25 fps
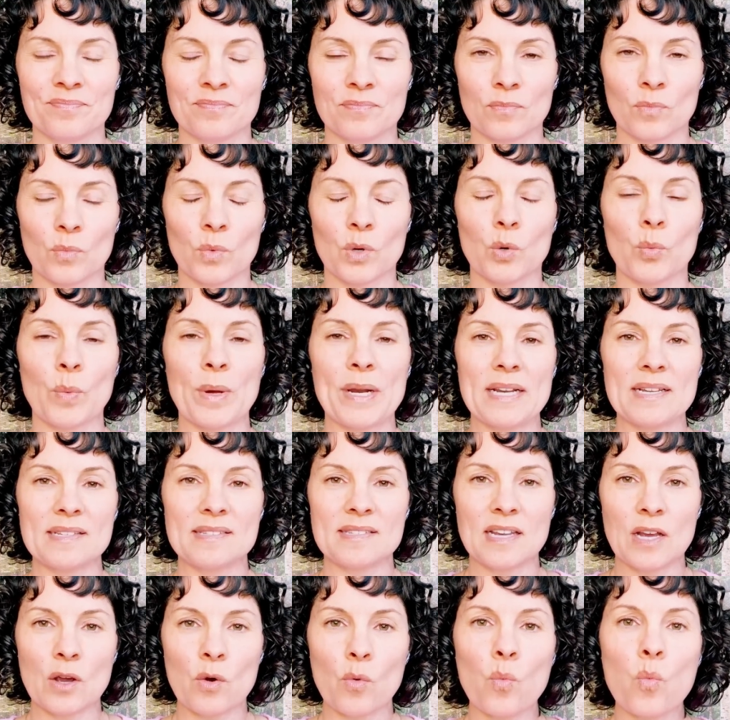We're
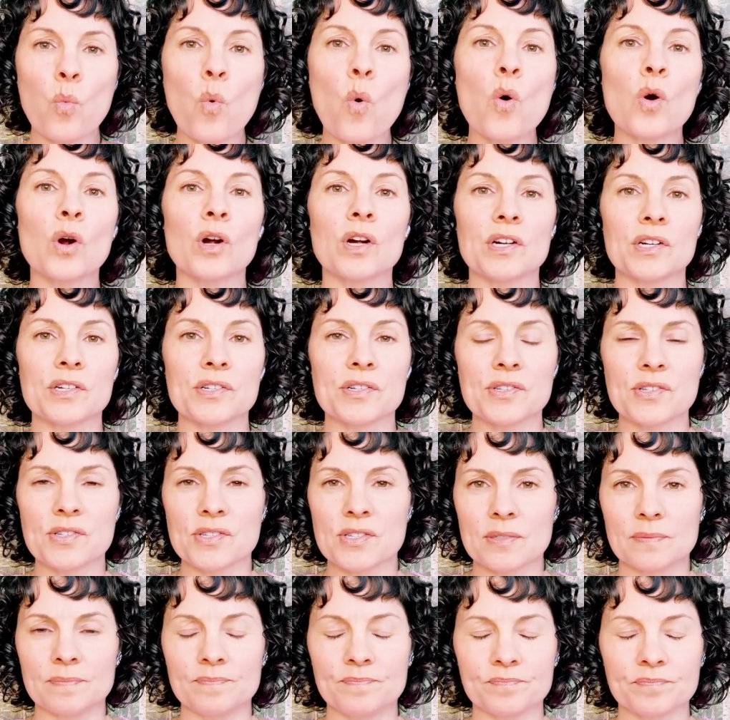witnessing
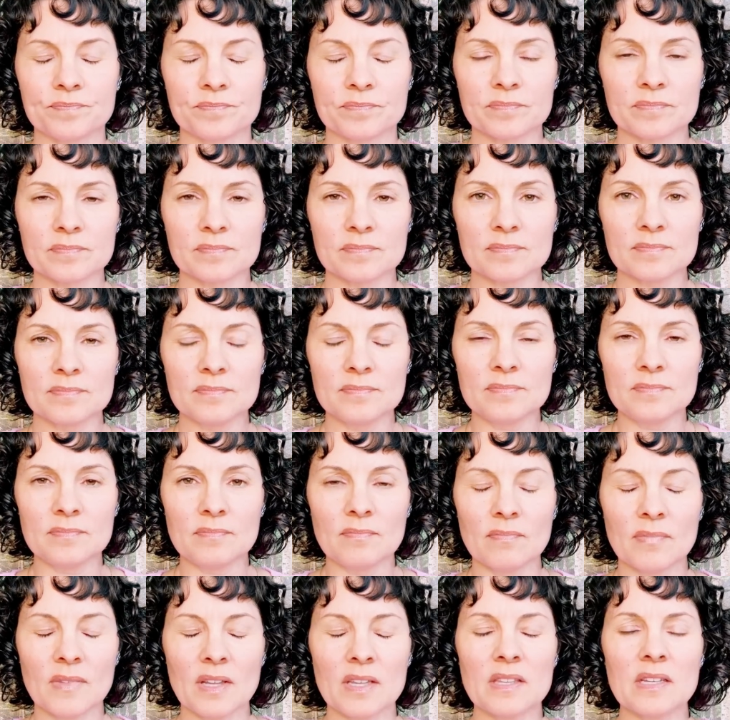wars,
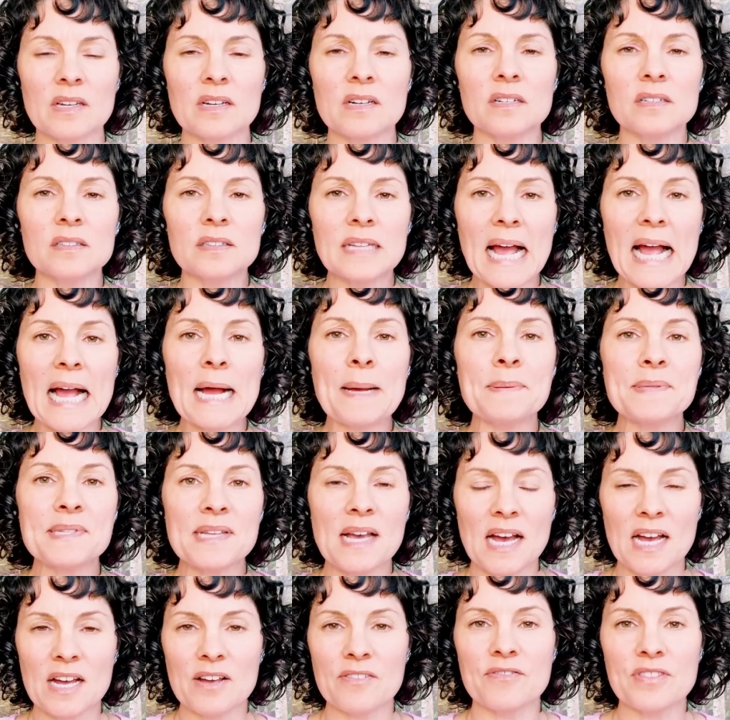the collapse
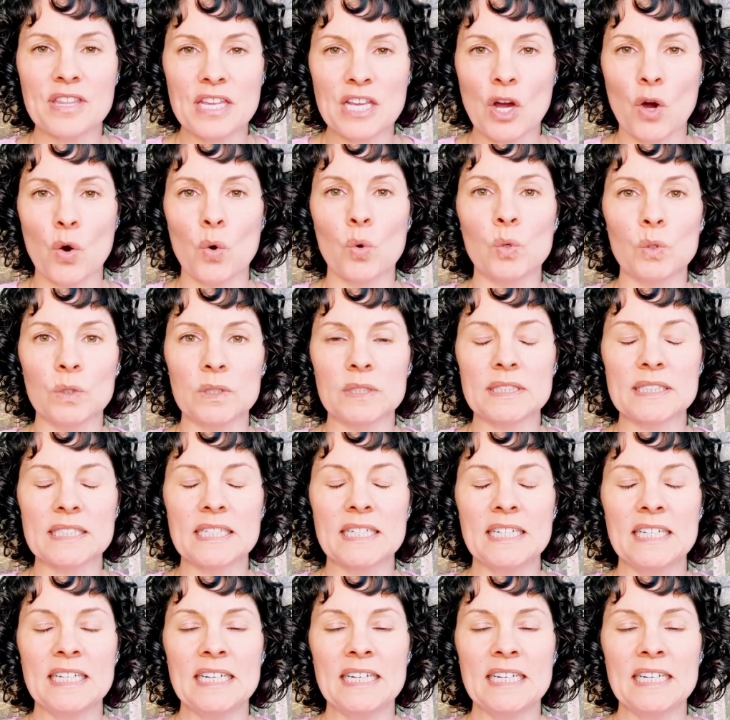of the old.